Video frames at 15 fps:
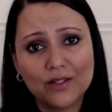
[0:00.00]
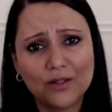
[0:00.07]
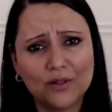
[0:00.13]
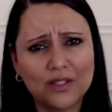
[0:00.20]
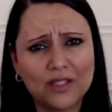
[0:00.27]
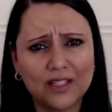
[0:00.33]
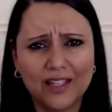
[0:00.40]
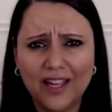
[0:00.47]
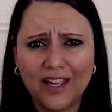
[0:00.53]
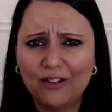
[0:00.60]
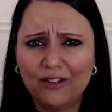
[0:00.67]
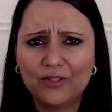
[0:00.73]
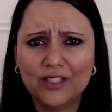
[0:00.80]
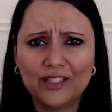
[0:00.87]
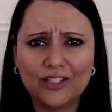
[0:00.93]
So it's
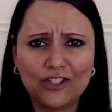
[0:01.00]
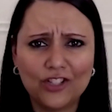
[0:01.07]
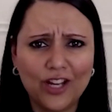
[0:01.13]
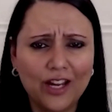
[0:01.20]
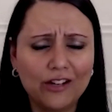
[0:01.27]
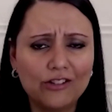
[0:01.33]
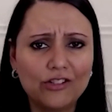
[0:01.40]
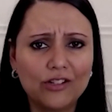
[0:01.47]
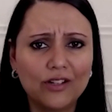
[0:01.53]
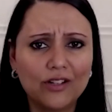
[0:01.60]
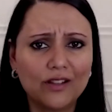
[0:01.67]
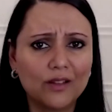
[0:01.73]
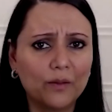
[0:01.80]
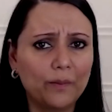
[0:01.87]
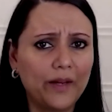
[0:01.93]
again really
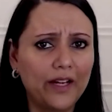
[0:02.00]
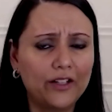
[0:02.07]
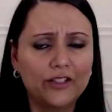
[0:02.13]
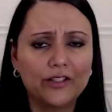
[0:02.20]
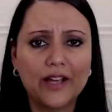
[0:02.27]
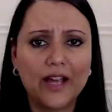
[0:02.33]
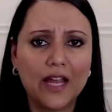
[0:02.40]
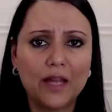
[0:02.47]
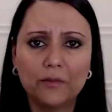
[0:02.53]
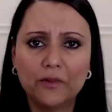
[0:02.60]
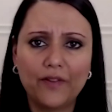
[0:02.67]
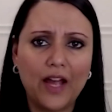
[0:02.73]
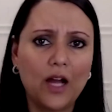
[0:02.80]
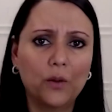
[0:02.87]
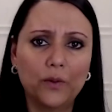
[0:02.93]
changing the paradigm of
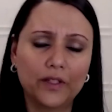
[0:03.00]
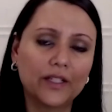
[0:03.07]
how we're